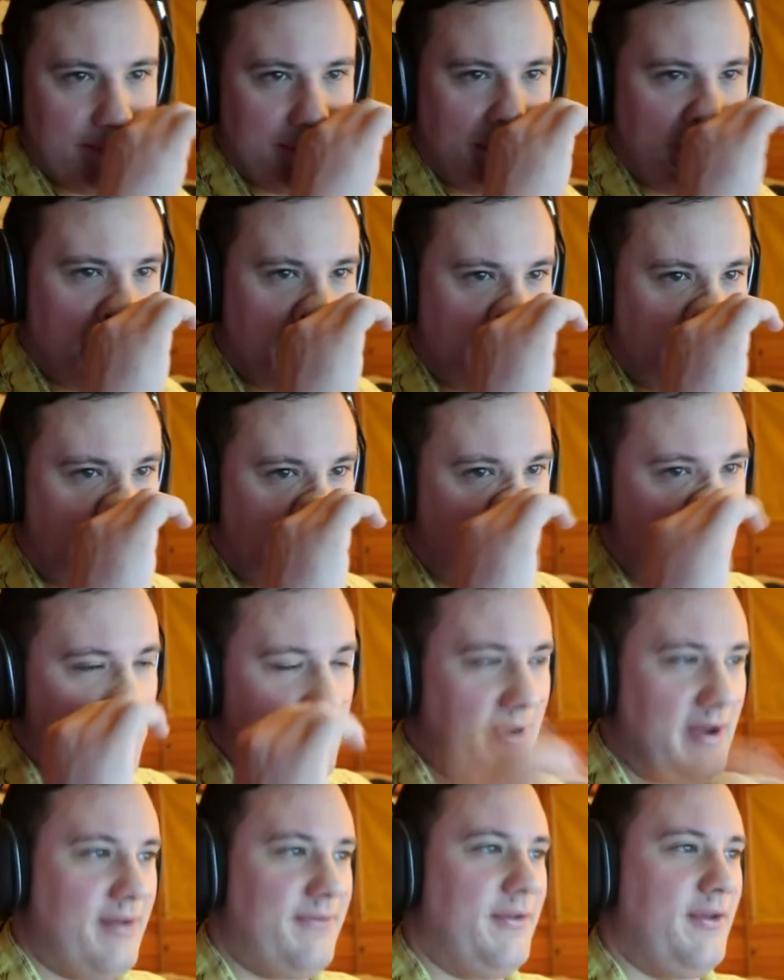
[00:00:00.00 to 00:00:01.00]
I
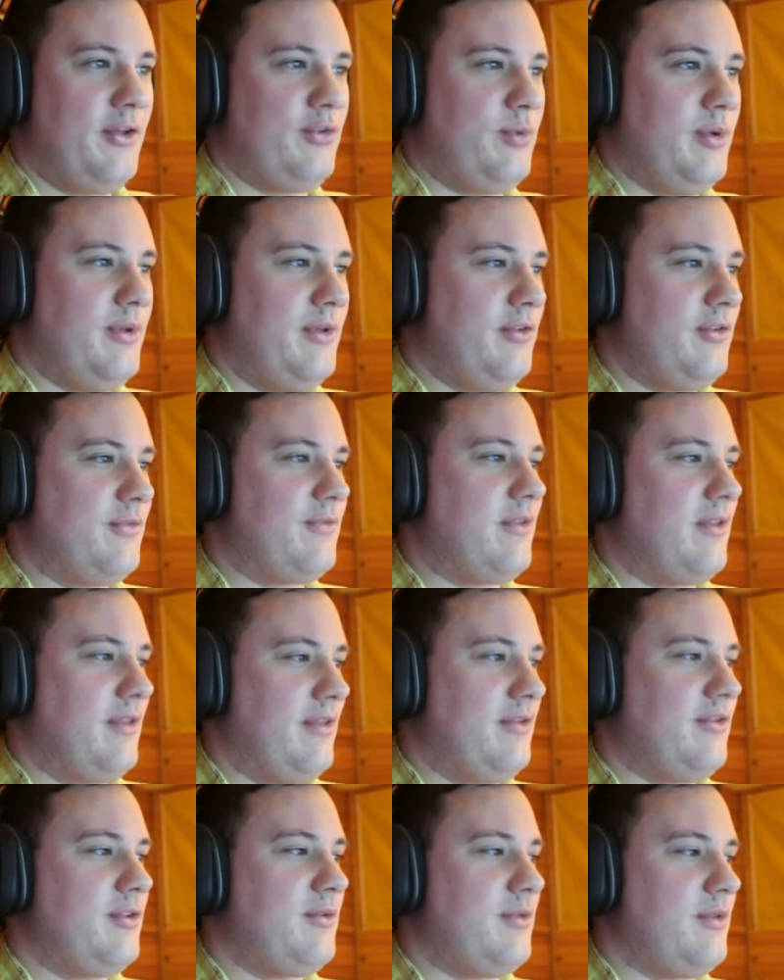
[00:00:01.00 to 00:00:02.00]
might fill this one. This
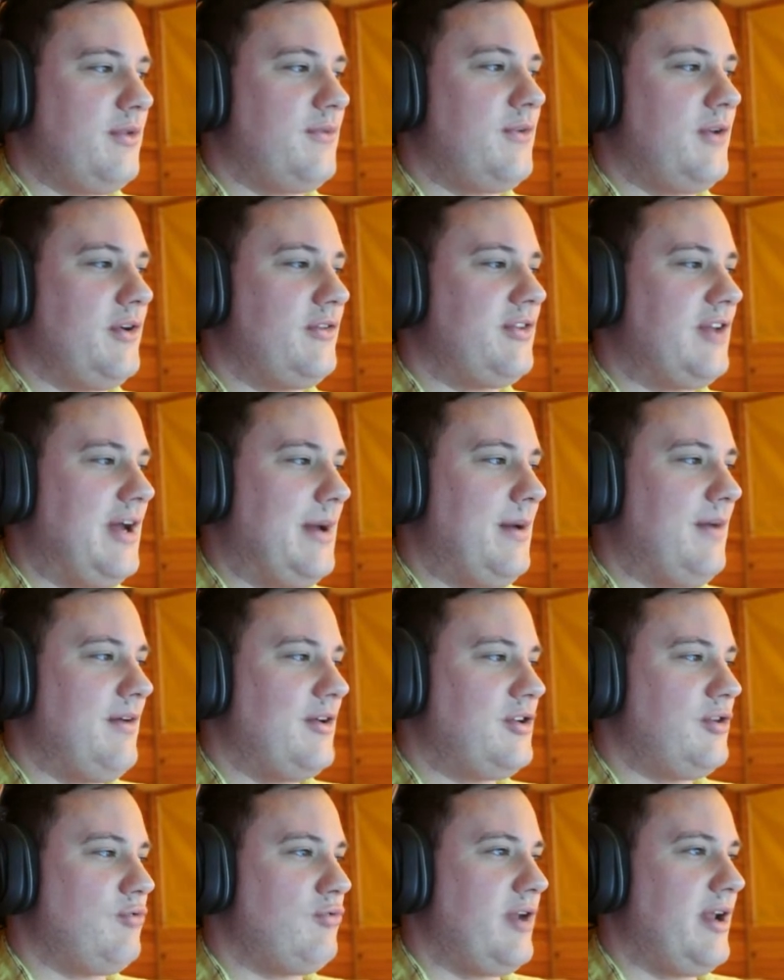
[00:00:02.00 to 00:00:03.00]
is the first time I've
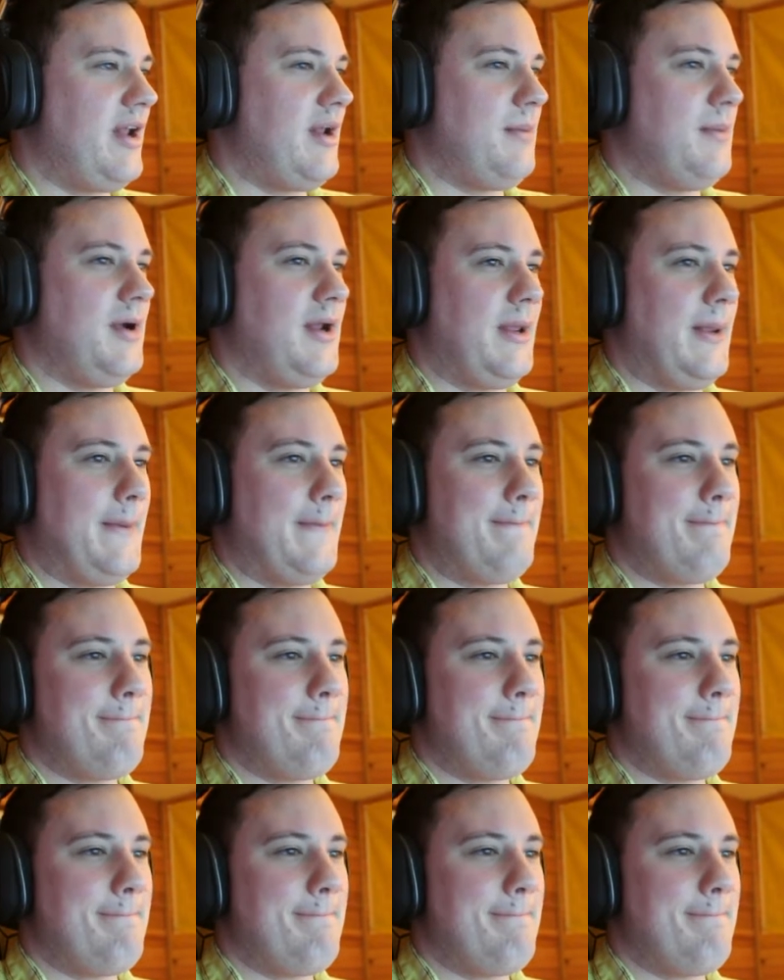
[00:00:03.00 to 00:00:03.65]
actually ran out of money.